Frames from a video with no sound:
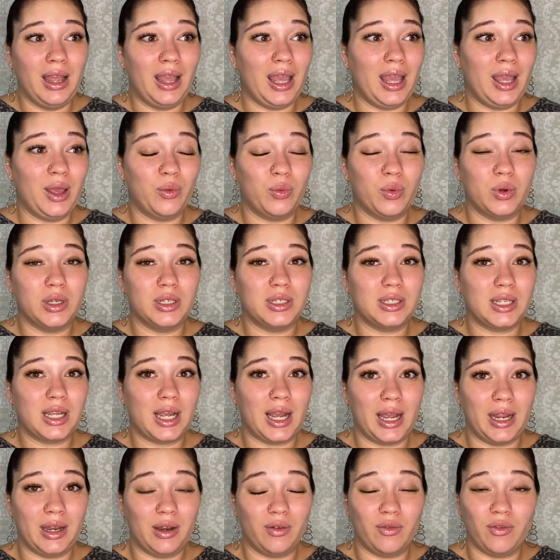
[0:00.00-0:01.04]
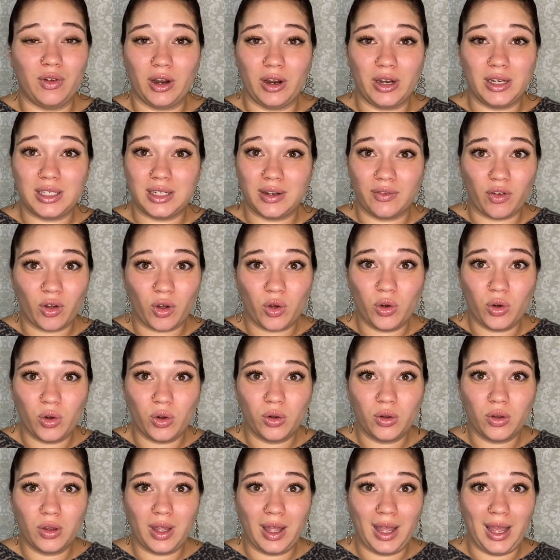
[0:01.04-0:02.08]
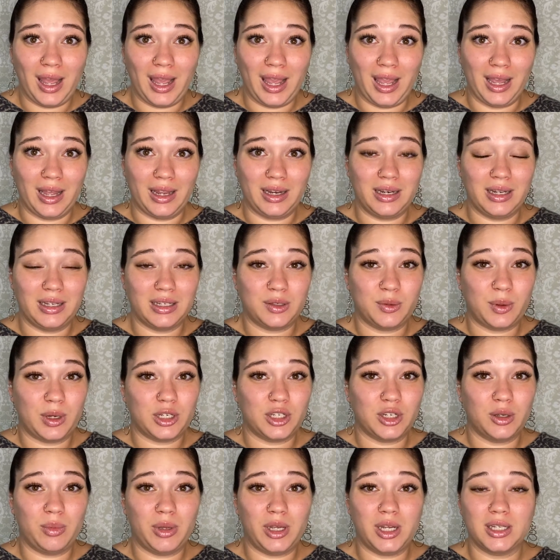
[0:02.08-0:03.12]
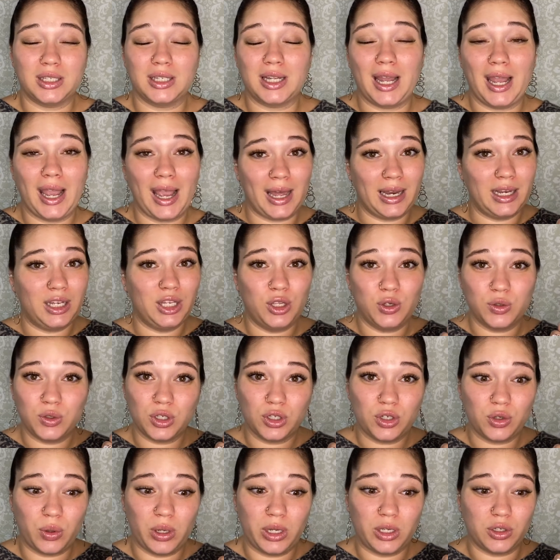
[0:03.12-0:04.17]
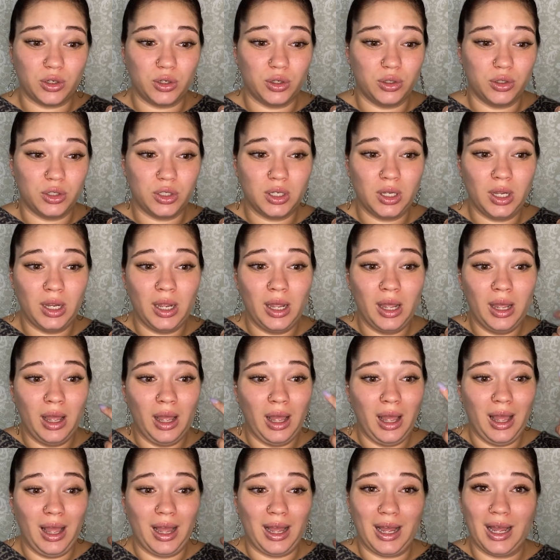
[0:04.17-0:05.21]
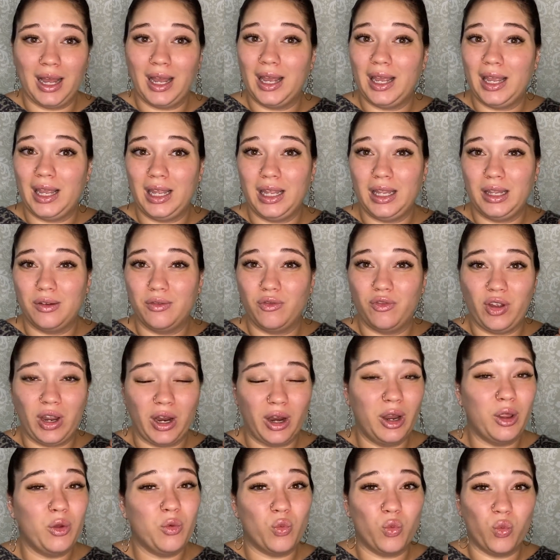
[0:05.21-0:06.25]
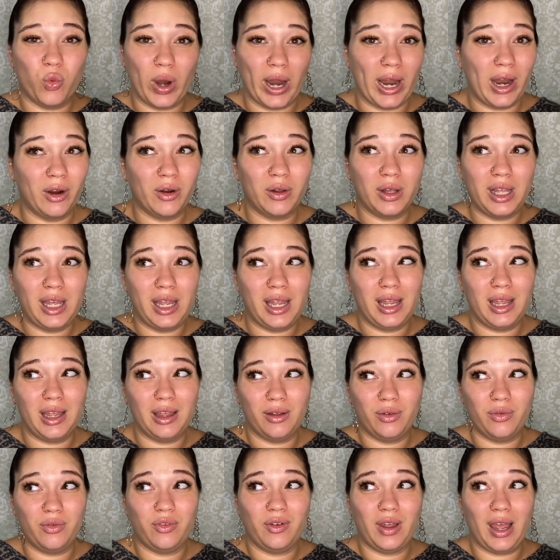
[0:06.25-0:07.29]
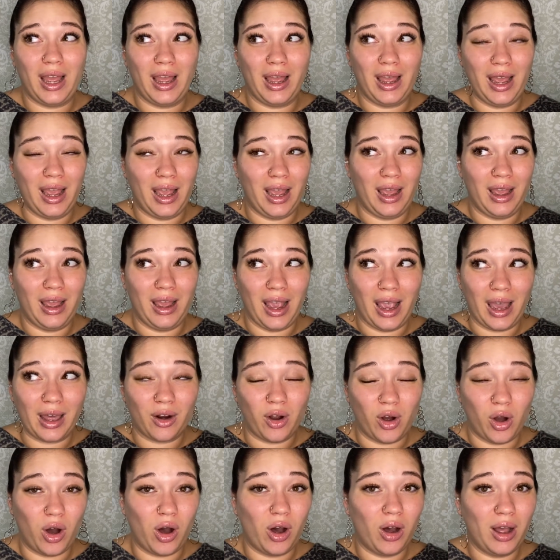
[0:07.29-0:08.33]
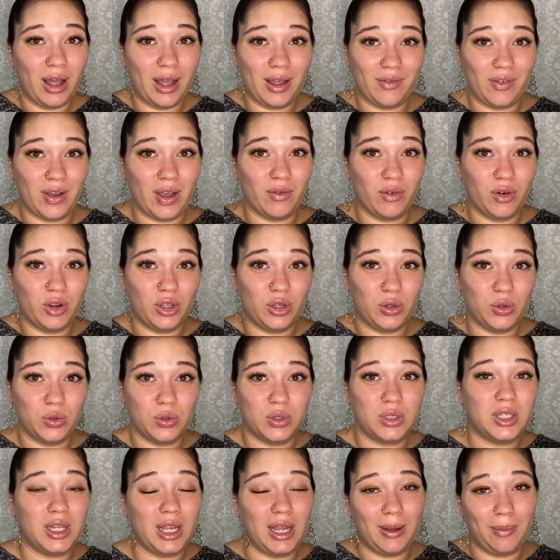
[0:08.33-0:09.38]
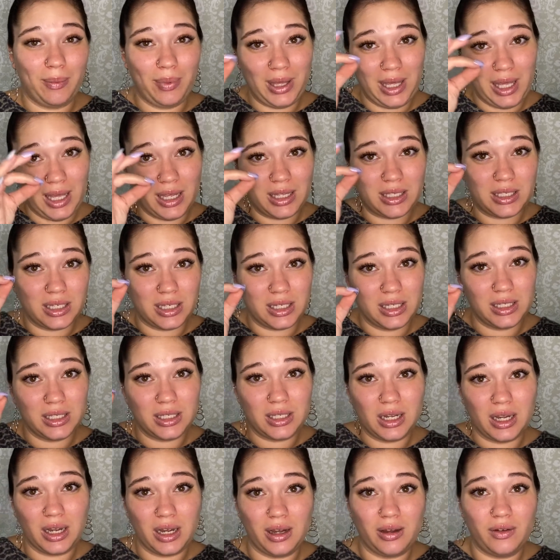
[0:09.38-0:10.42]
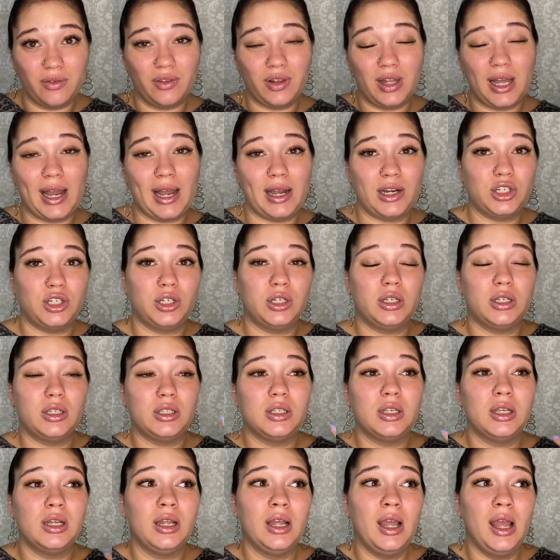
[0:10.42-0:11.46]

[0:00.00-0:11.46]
It was kind of very difficult, and especially because I hadn't used the tweezers. I very rarely, if at all, have ever used like pieces of lashes,